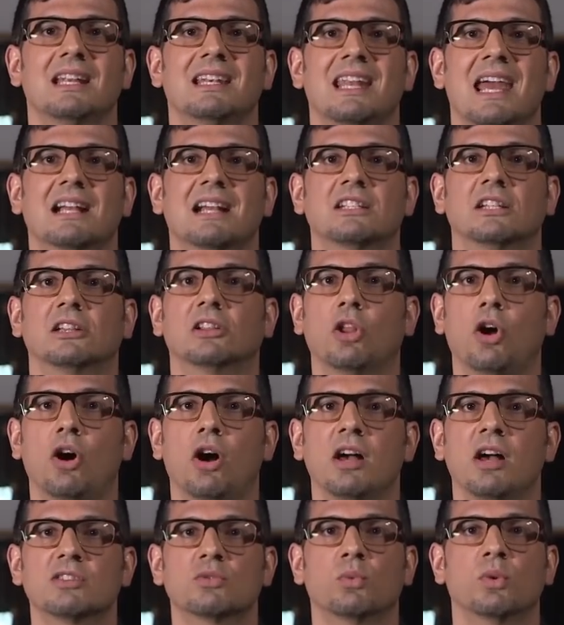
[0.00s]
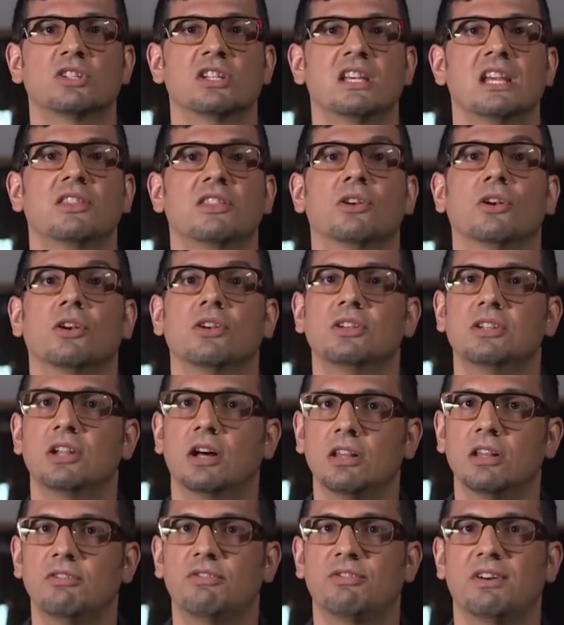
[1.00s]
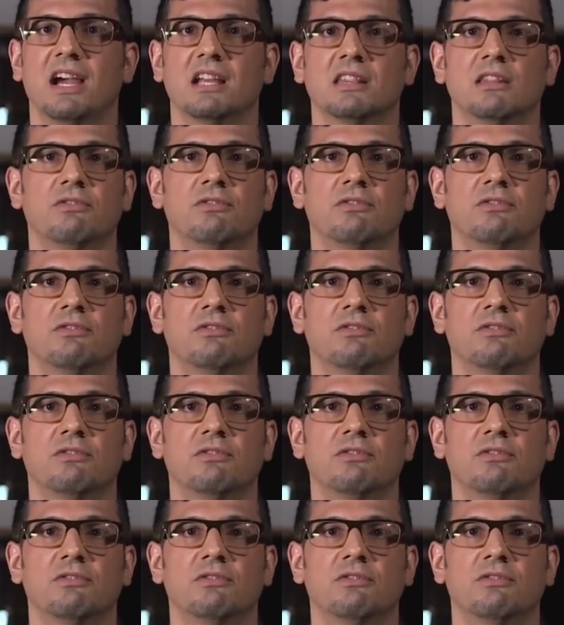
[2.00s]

enacted laws which either nullified